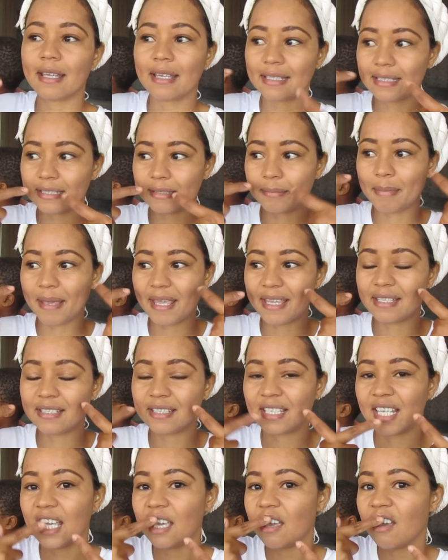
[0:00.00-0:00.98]

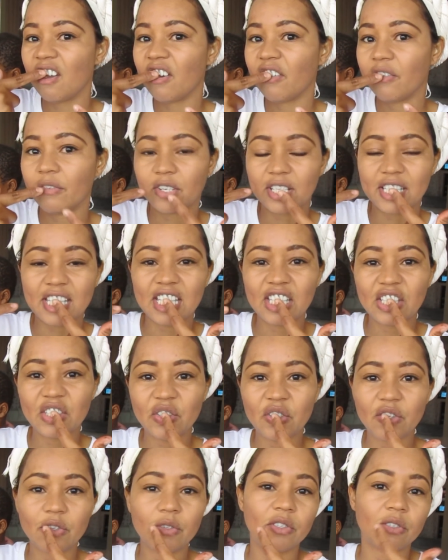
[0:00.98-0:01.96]
space because these
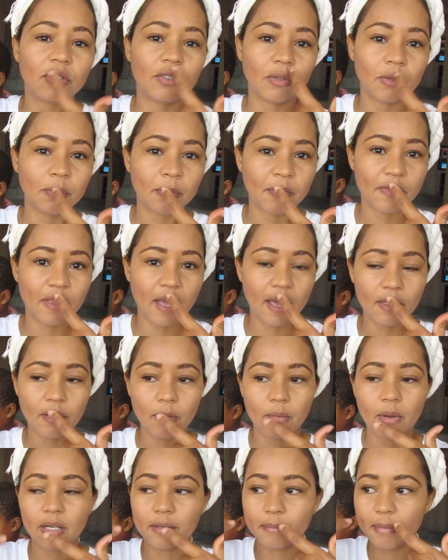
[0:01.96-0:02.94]
two is on top of the
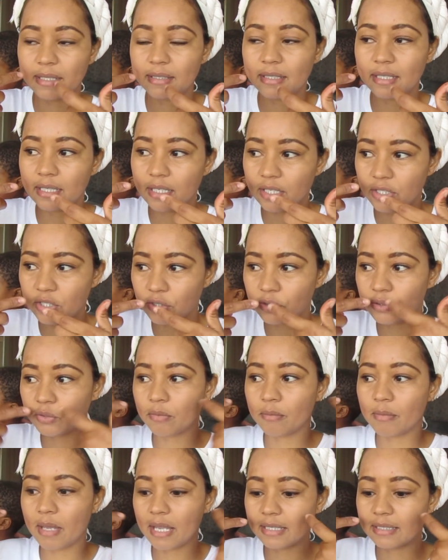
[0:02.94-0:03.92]
other one basically just
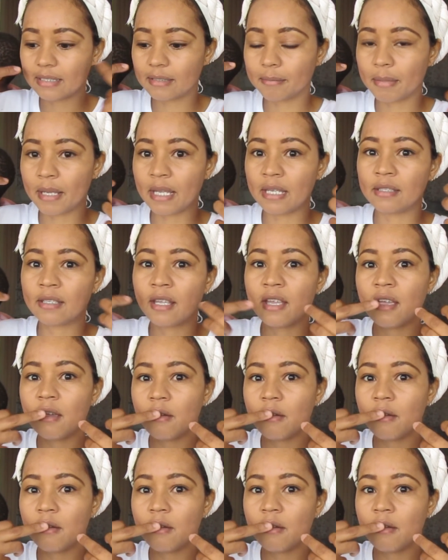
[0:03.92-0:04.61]
to make space